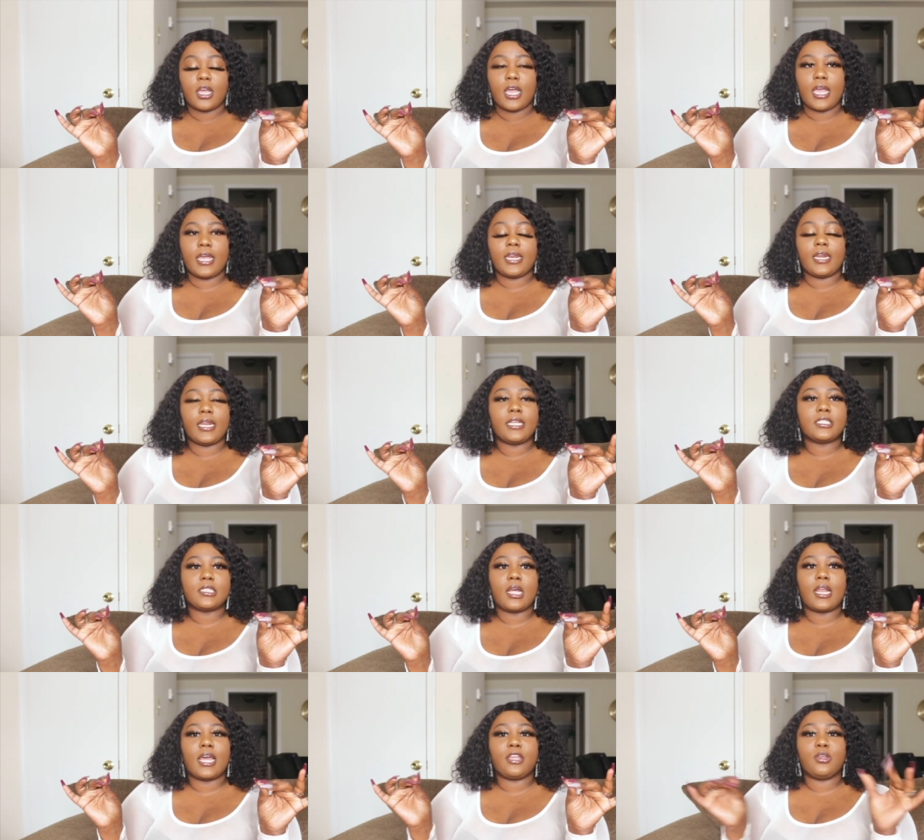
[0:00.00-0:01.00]
And it's
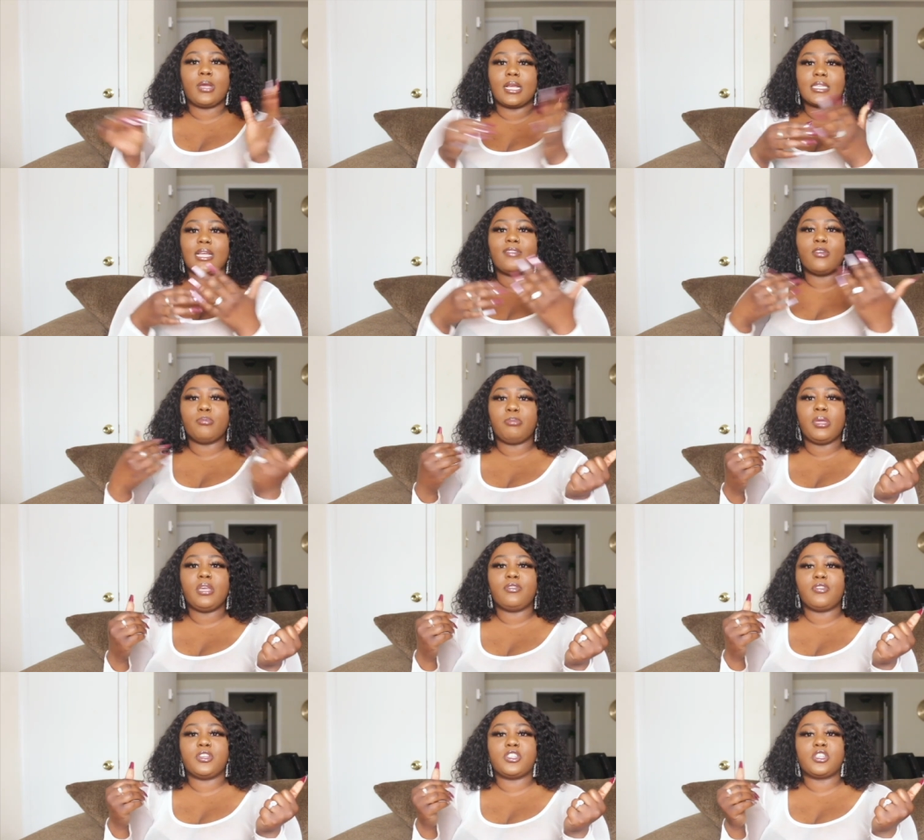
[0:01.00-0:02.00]
not like you guys have a
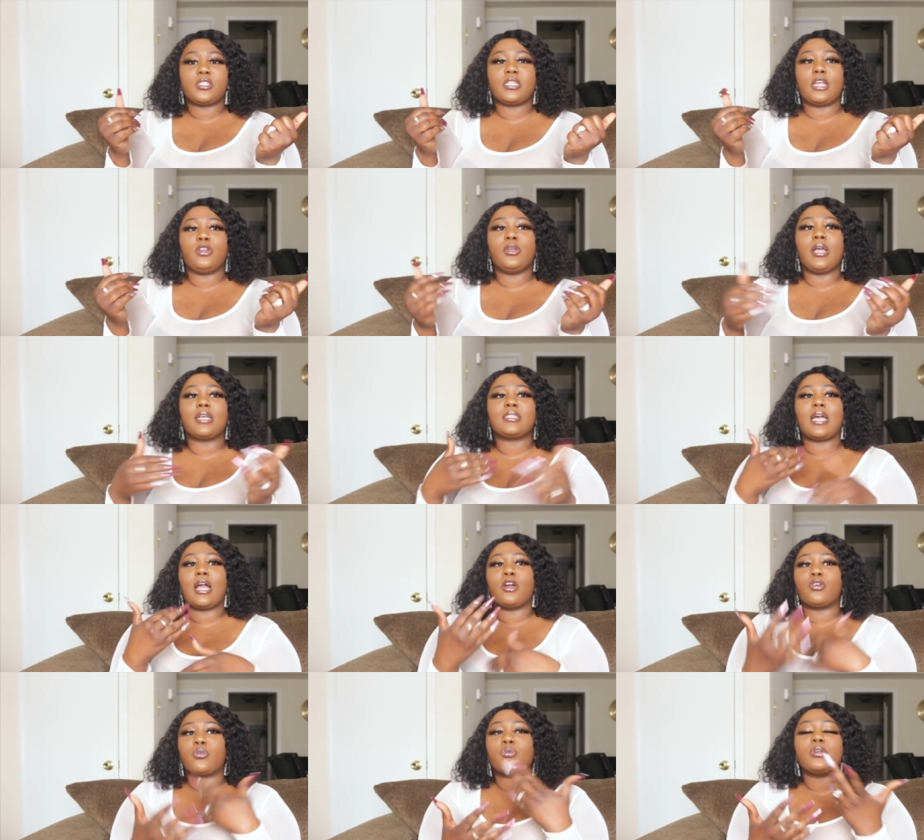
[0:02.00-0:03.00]
beef, it's just that you guys
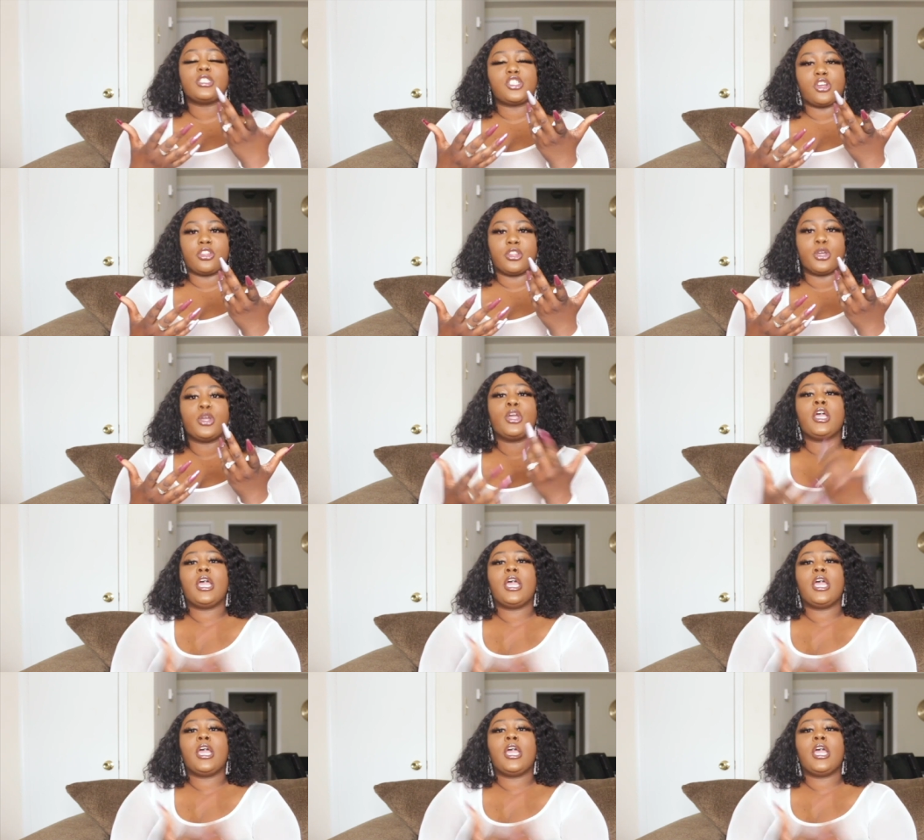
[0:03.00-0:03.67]
outgrew each other.